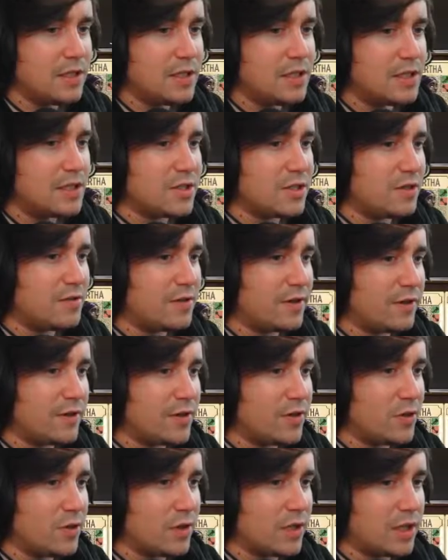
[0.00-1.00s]
So
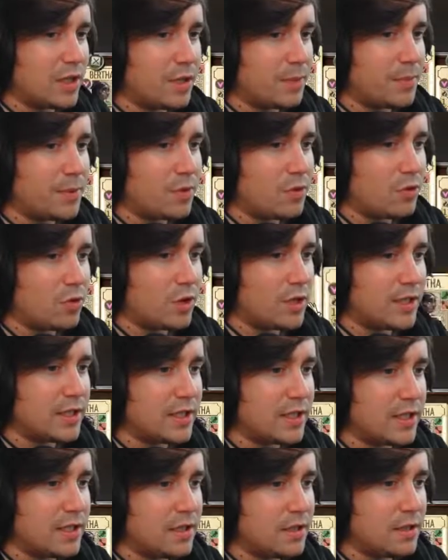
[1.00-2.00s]
very annoying. I can't put Grok in
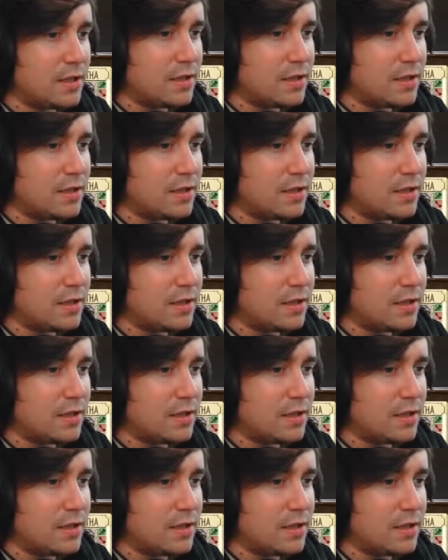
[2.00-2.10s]
there.